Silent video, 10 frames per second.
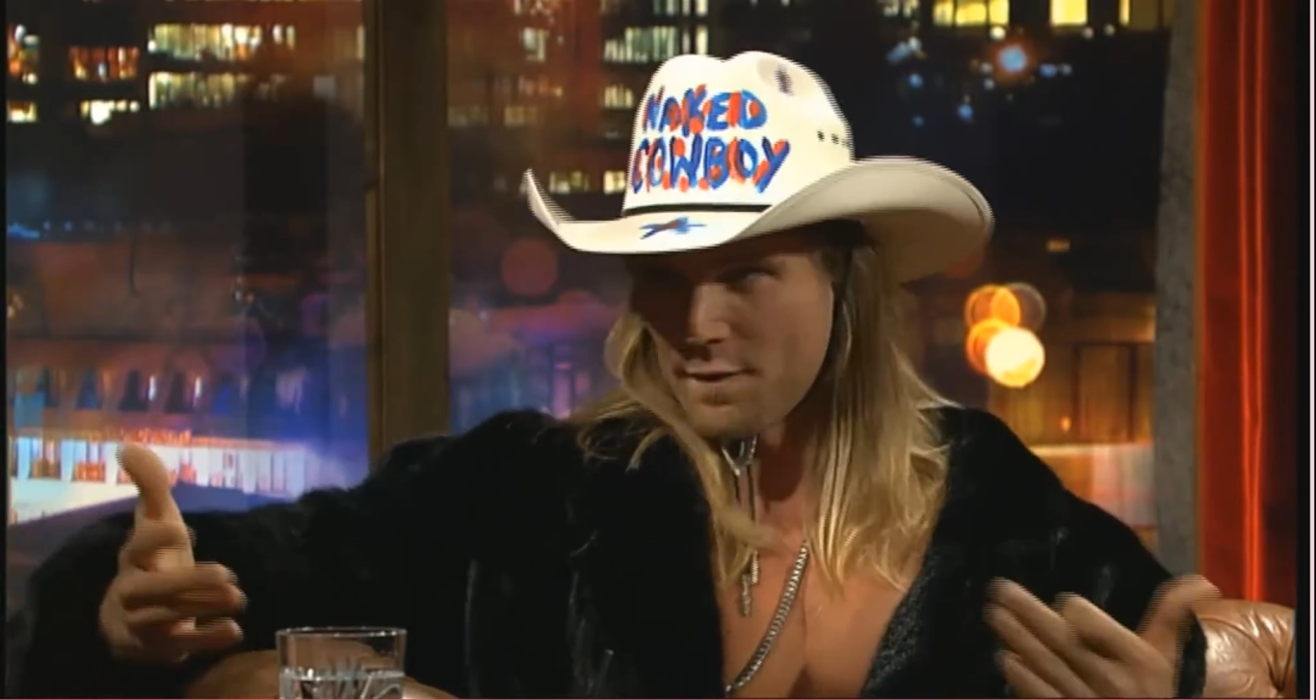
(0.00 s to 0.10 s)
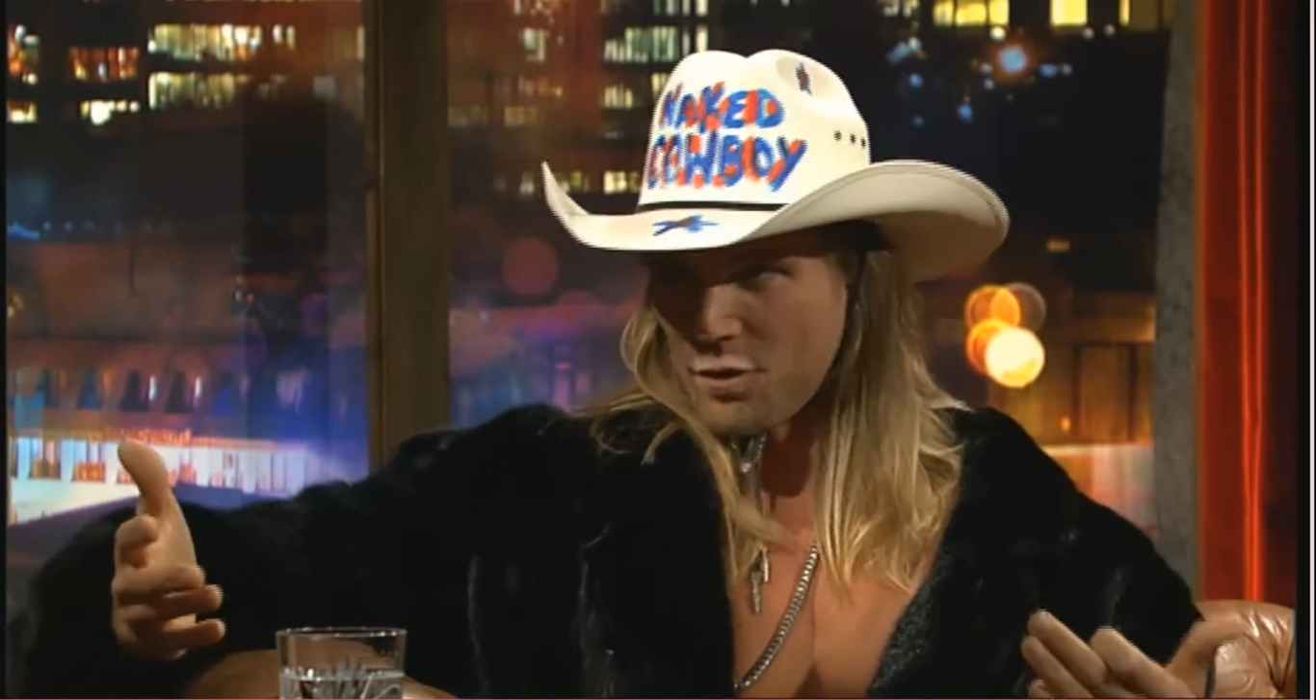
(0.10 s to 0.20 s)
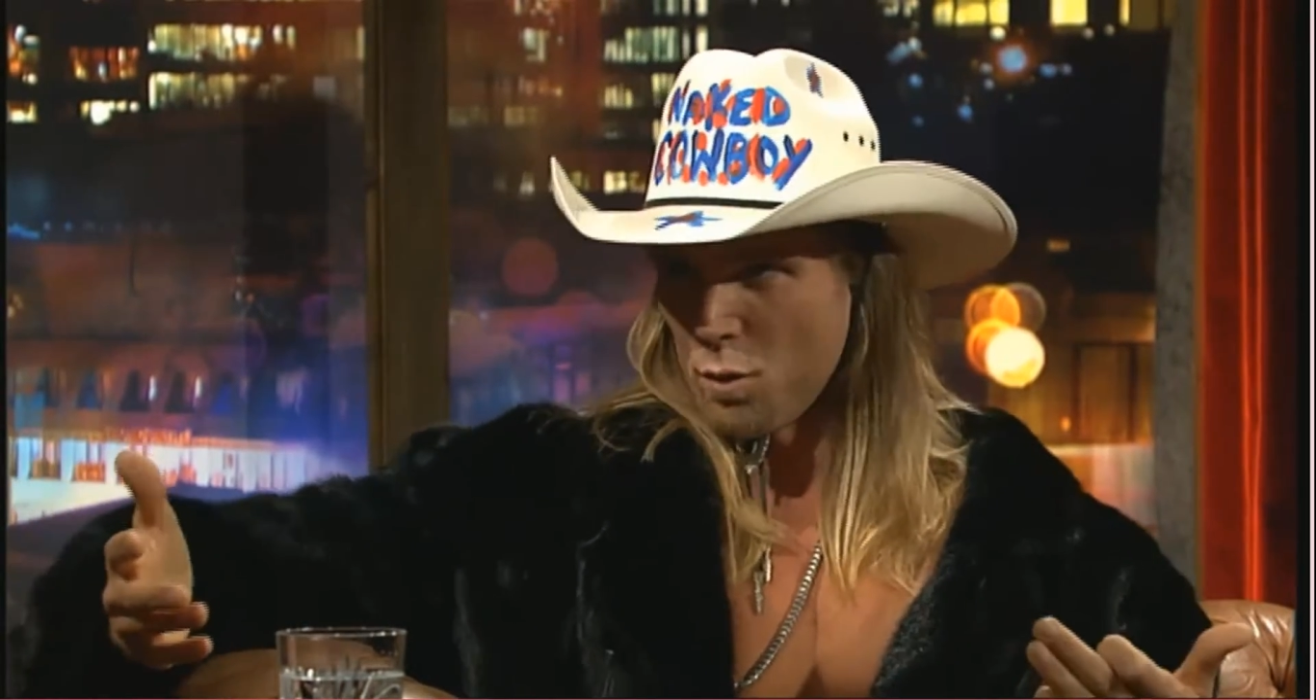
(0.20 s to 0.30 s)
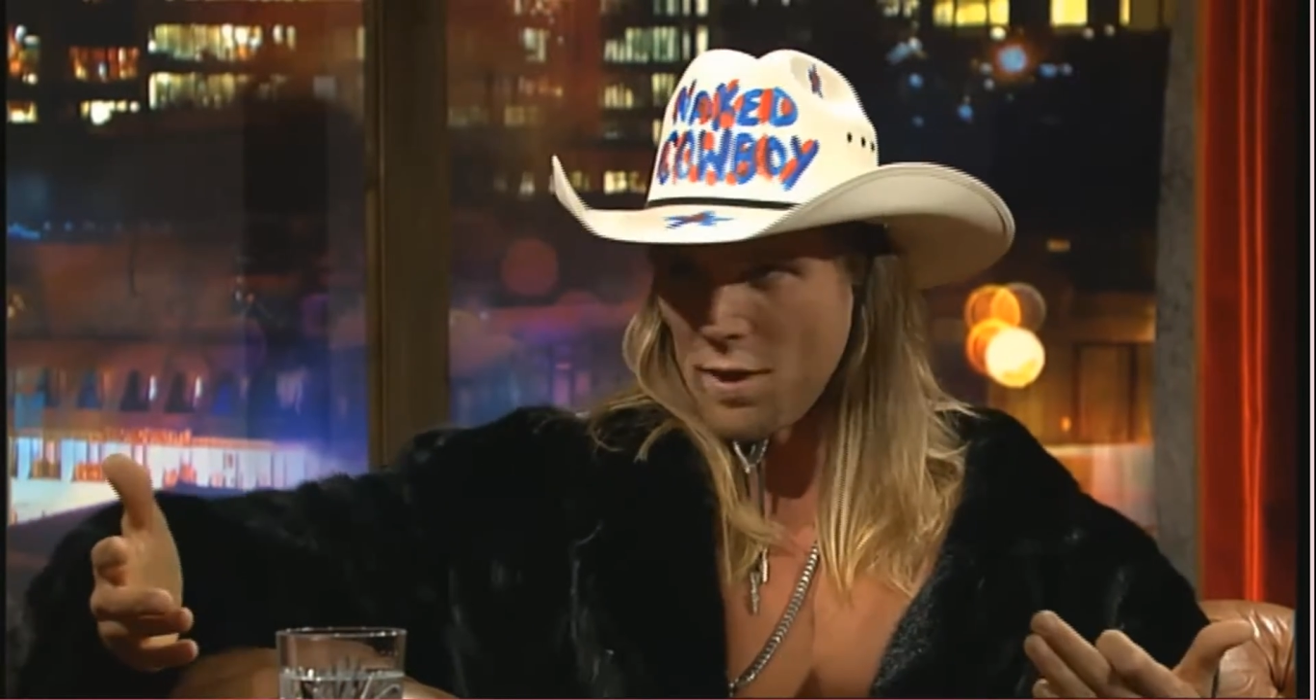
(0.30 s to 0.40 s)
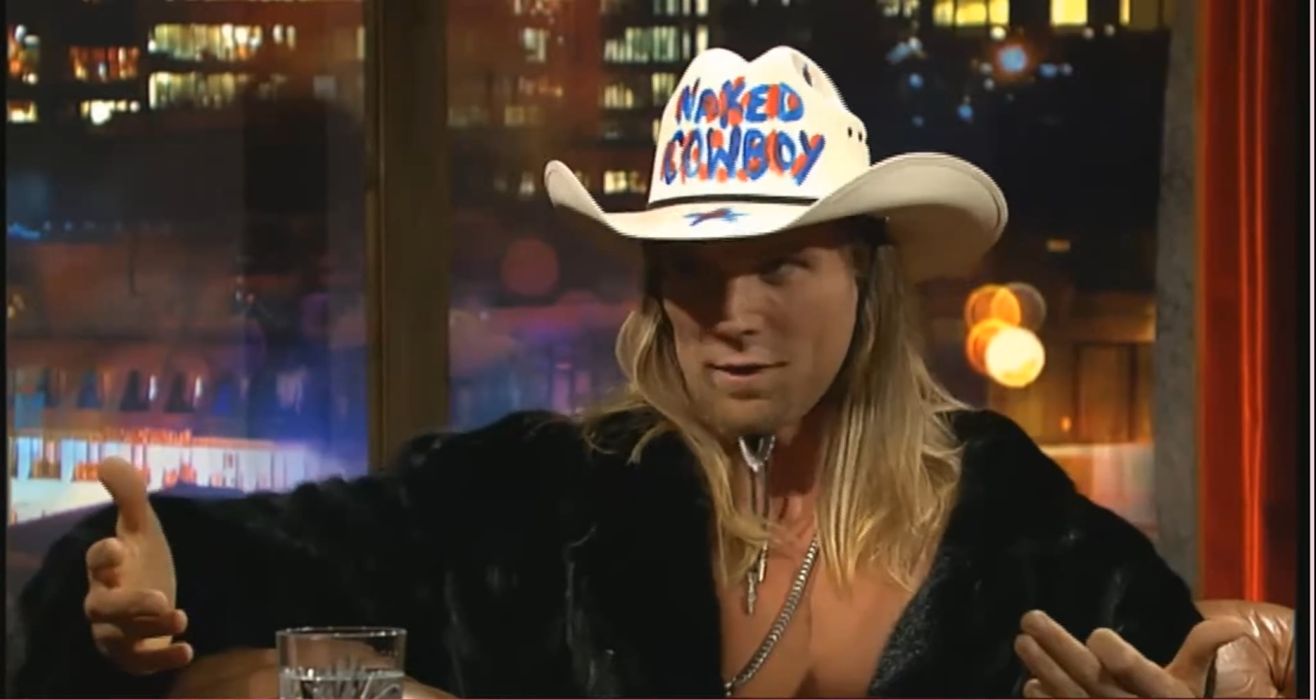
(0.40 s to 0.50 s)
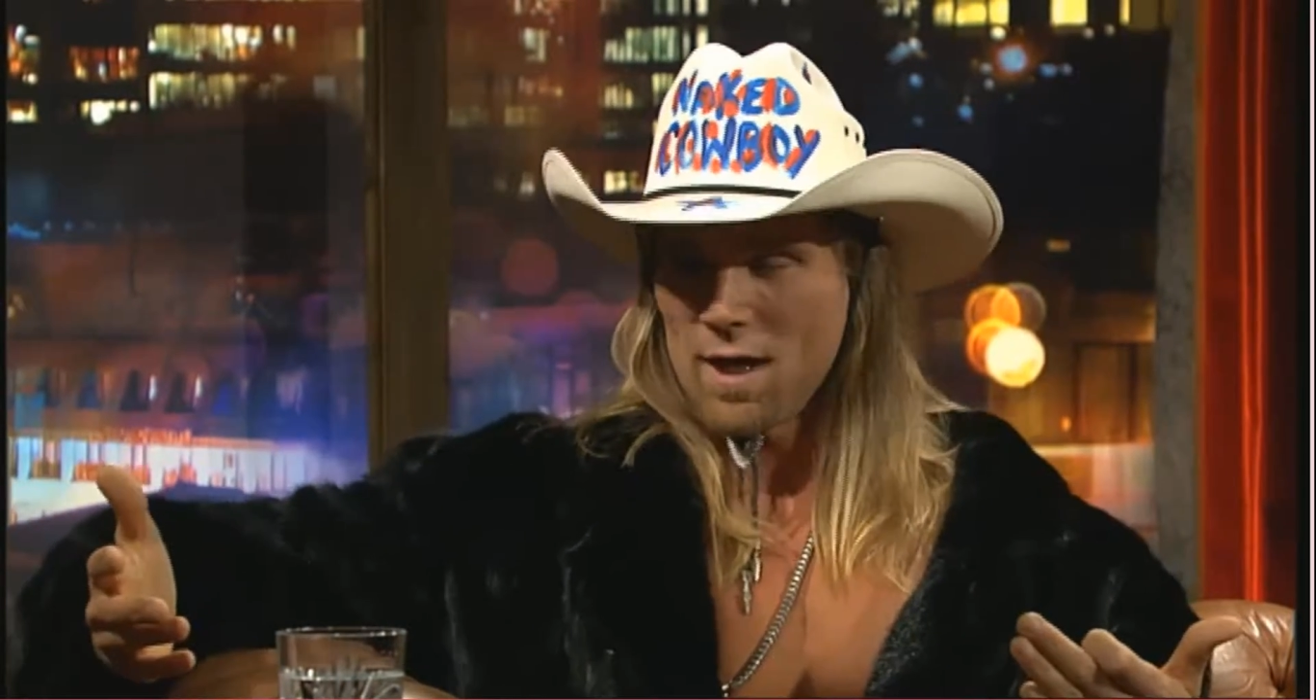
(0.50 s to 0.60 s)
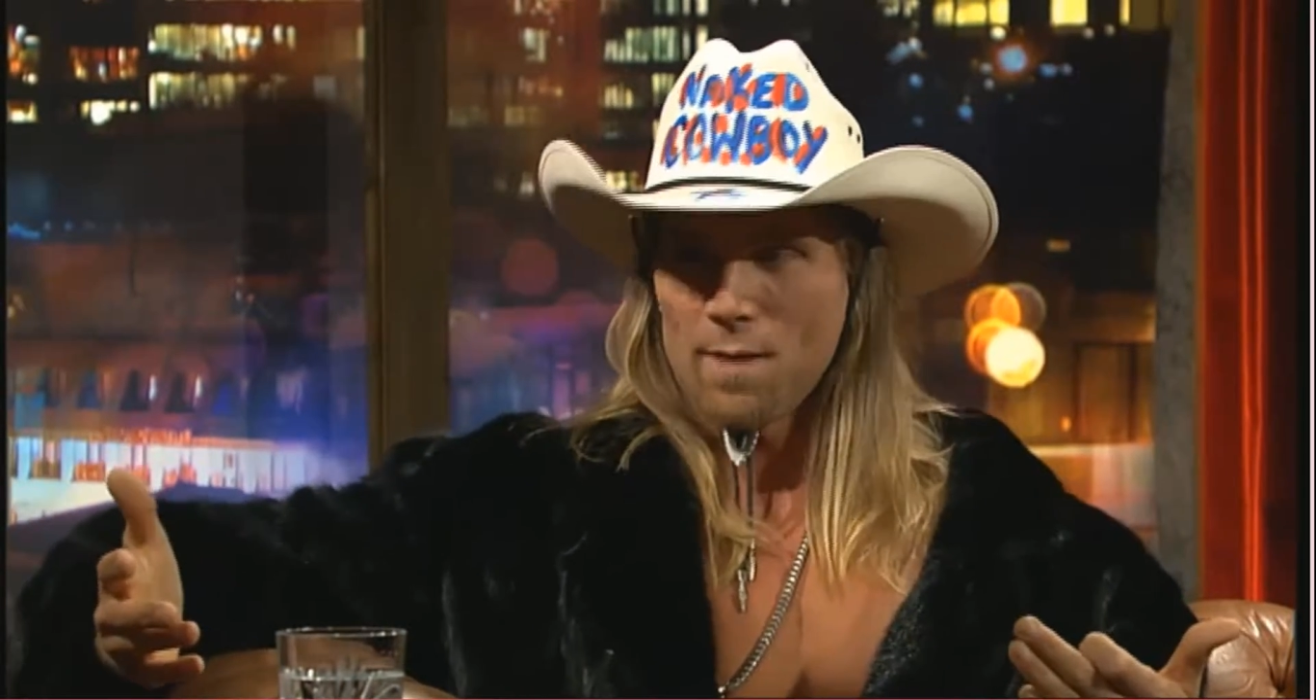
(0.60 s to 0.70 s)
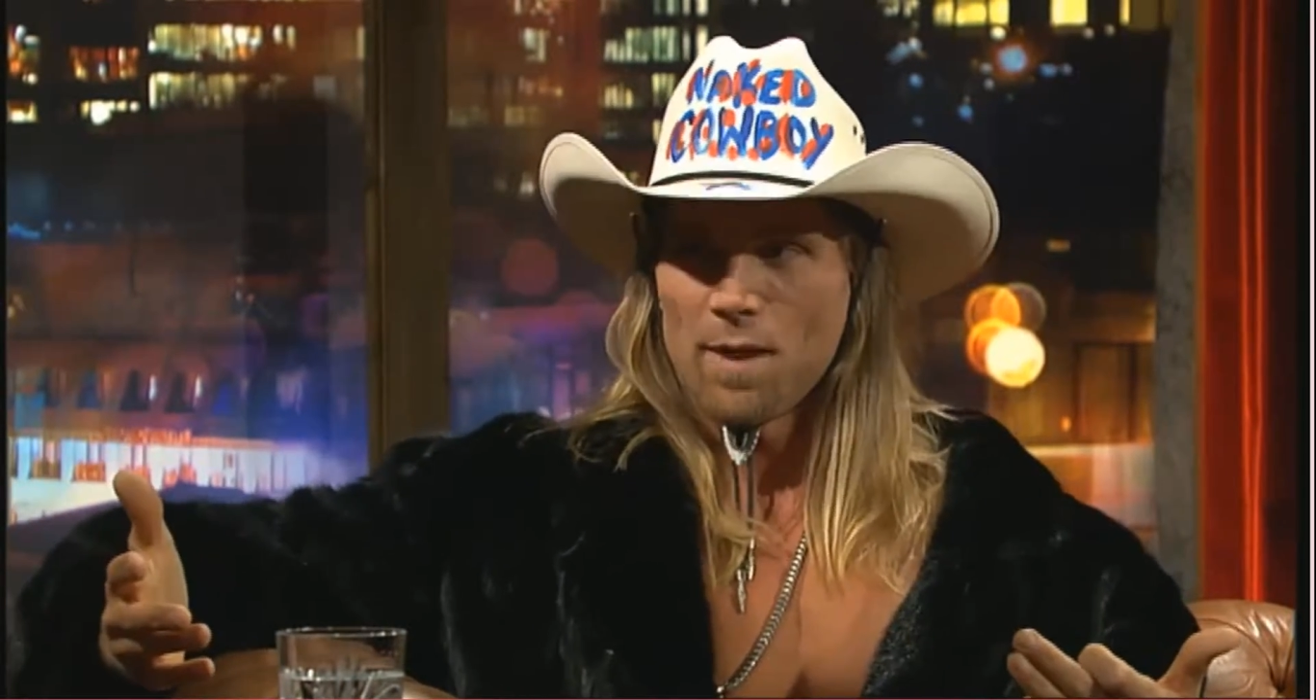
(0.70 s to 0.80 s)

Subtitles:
first whether or not